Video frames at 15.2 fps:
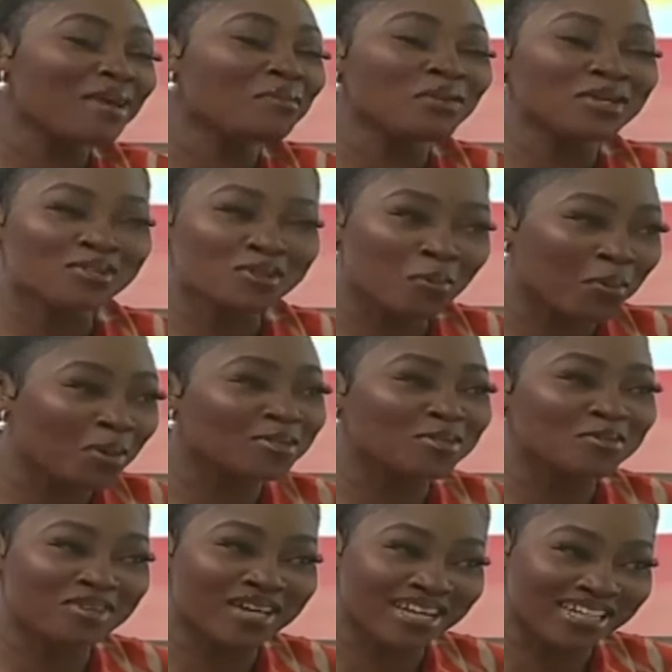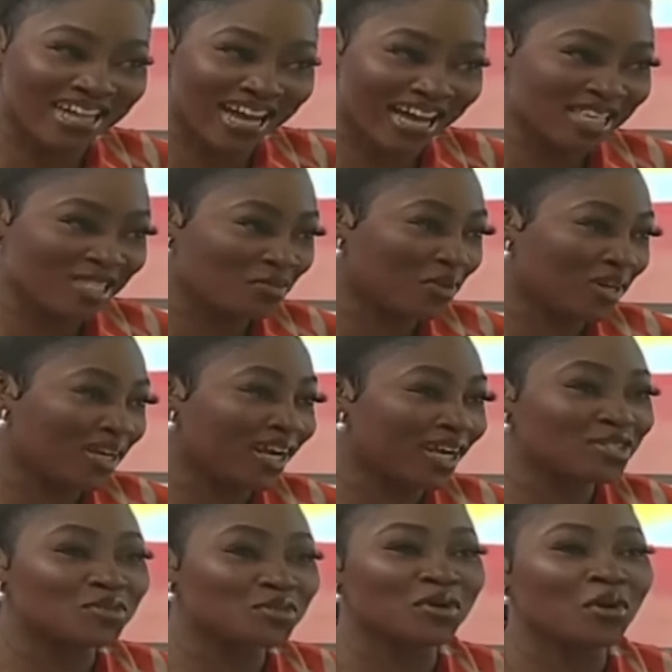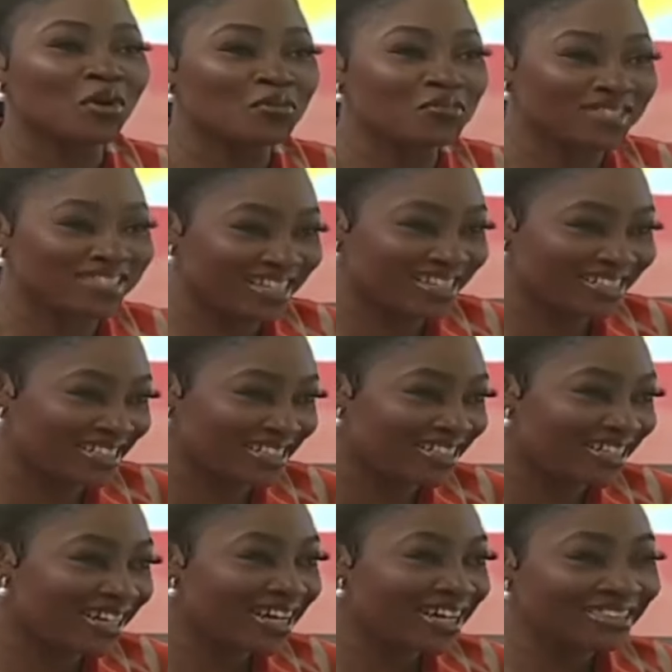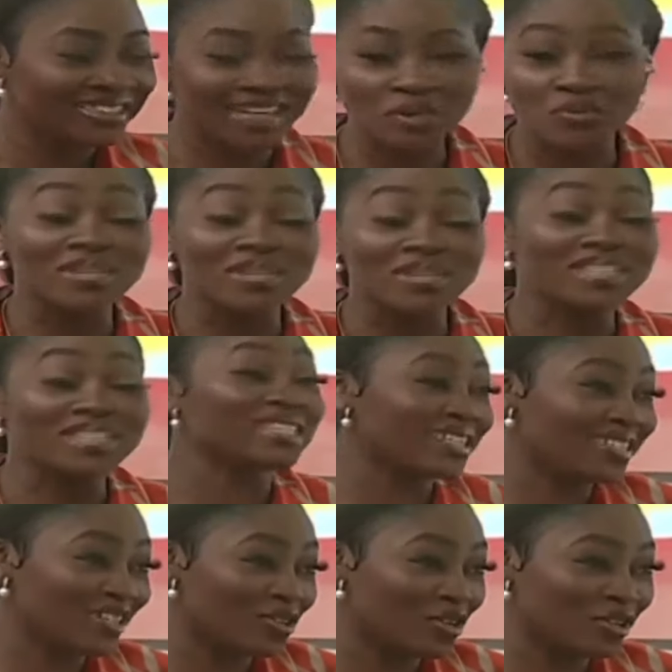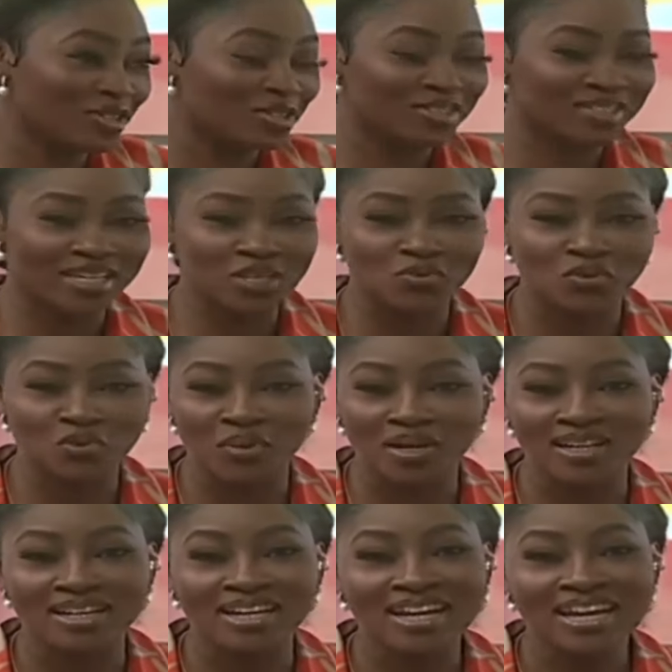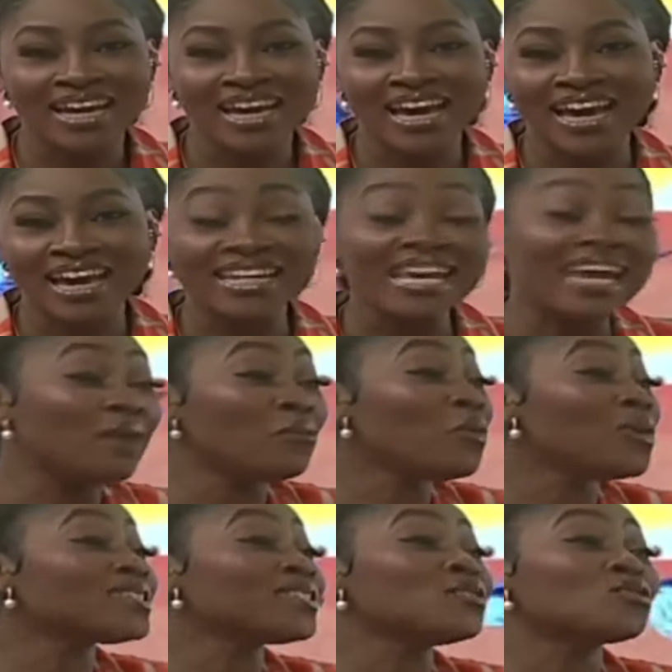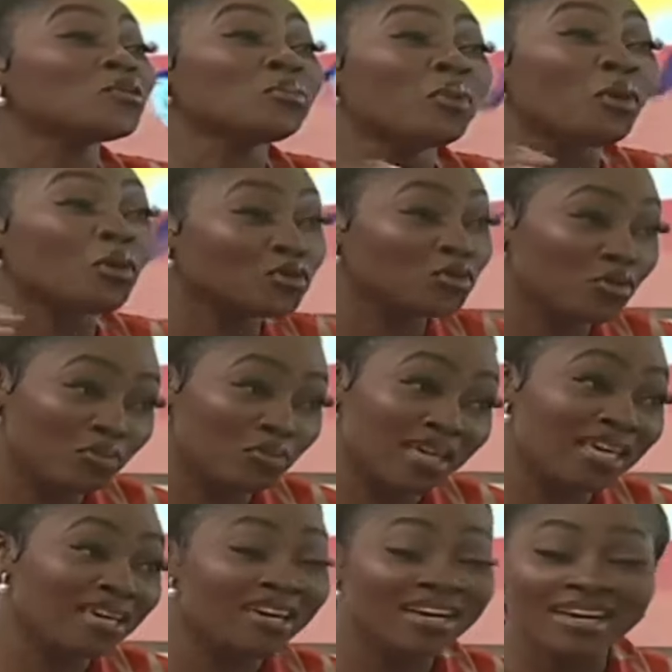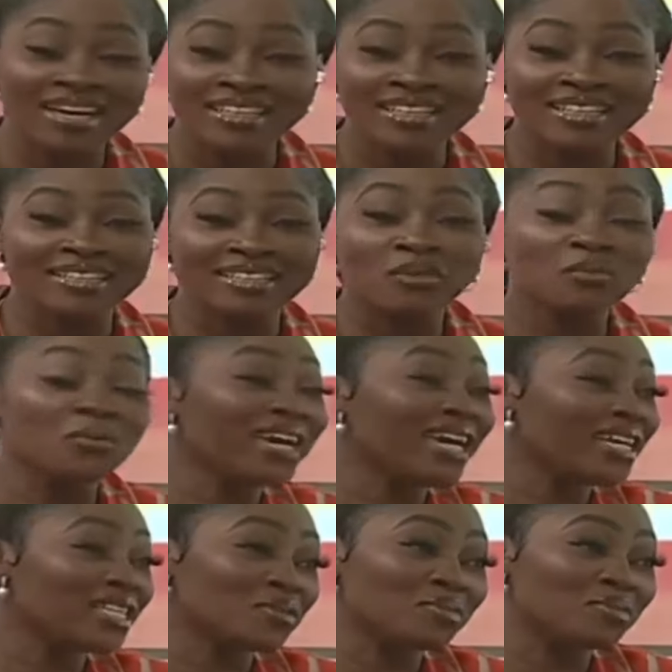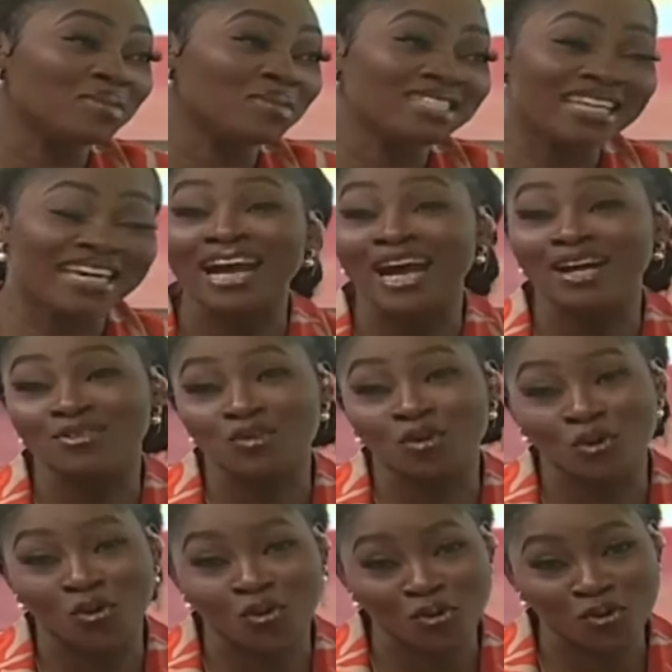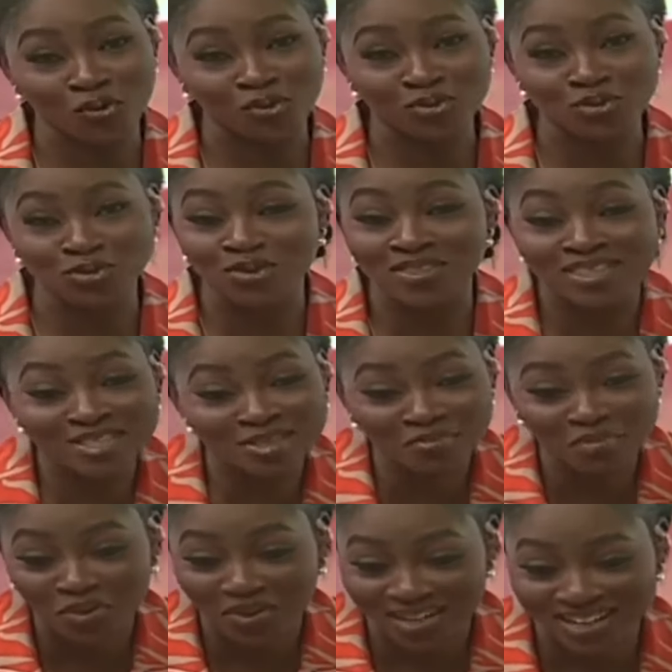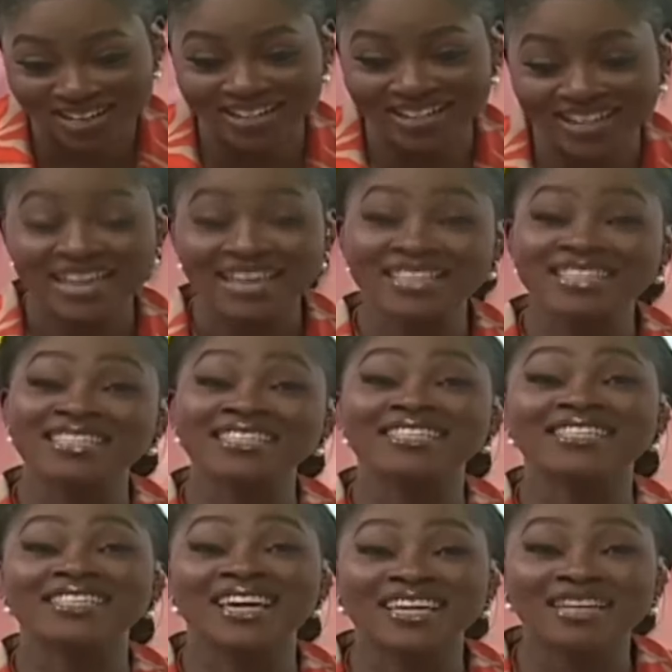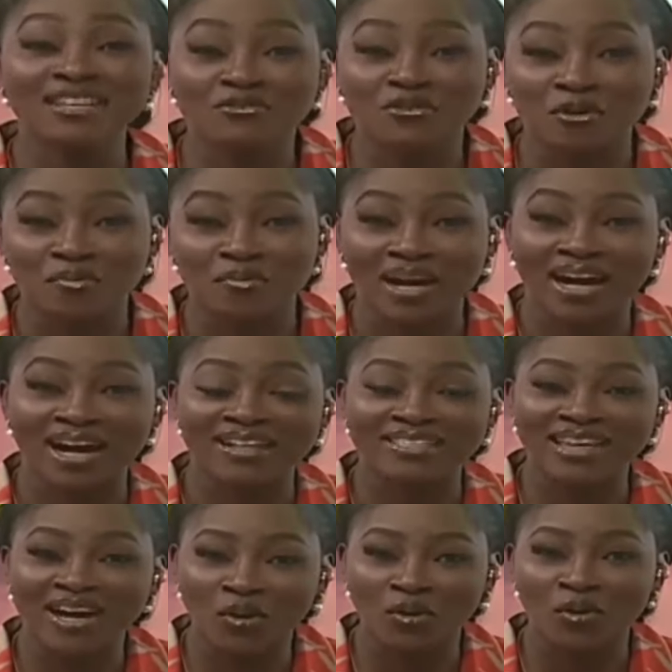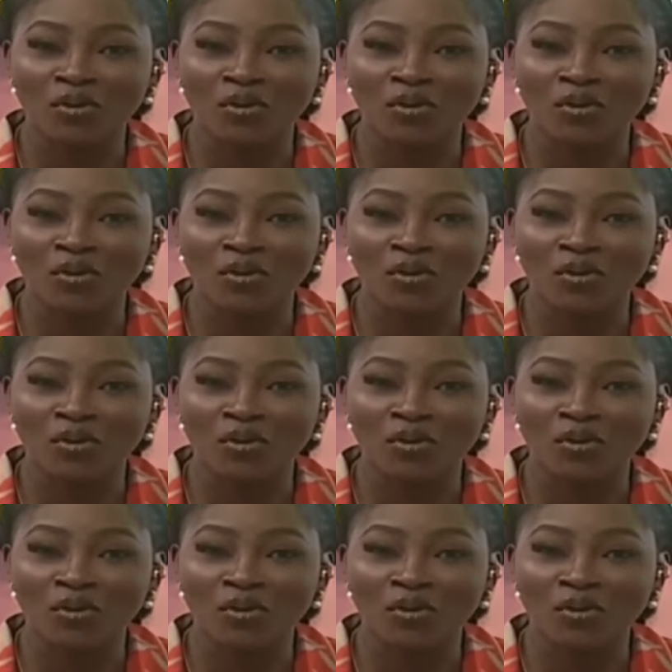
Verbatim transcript: it was supposed to be an icebreaker to a conversation that we started on Today's Woman, and it wasn't supposed to be the way it's been taking at all. So this morning, sincerely from my heart,